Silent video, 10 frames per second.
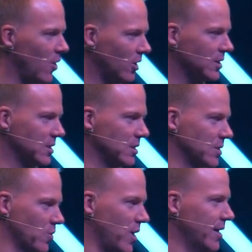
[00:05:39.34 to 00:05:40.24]

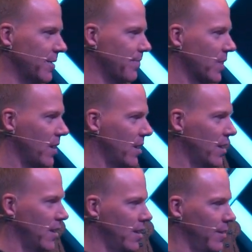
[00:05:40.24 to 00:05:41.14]
answers, right?
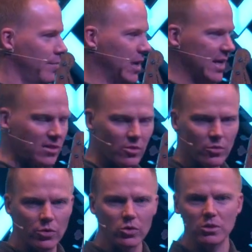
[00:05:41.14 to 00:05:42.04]
But at the
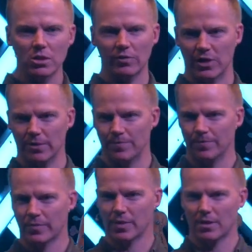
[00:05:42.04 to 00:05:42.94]
root of it,
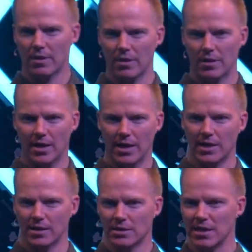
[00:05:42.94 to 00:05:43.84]
and I was